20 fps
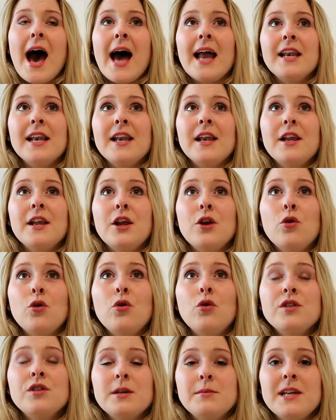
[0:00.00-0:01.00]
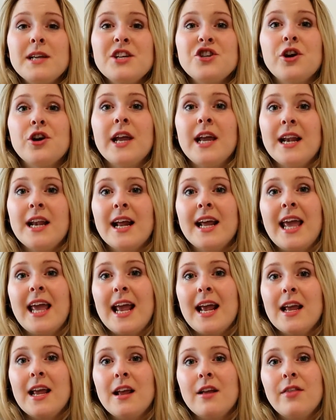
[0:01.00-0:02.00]
And you know, sometimes you're eating a
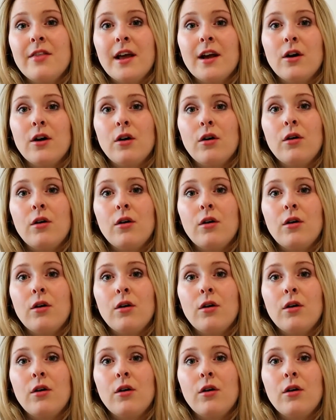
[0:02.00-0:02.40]
cake and you think,